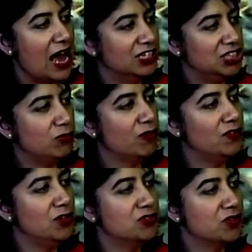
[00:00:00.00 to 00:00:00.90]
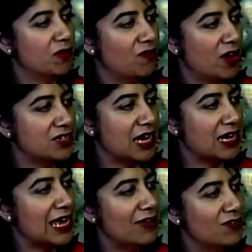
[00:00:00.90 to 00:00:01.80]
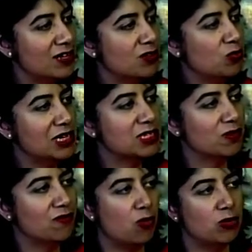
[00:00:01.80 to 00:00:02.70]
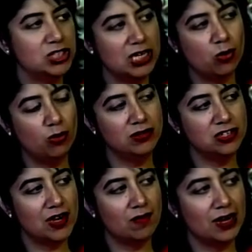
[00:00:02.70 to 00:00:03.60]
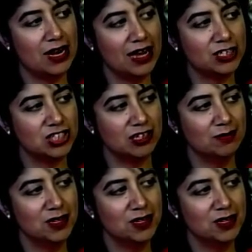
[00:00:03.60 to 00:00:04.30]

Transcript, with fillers: And she refused to reverse that even in the weeks before she called the general so election. So all these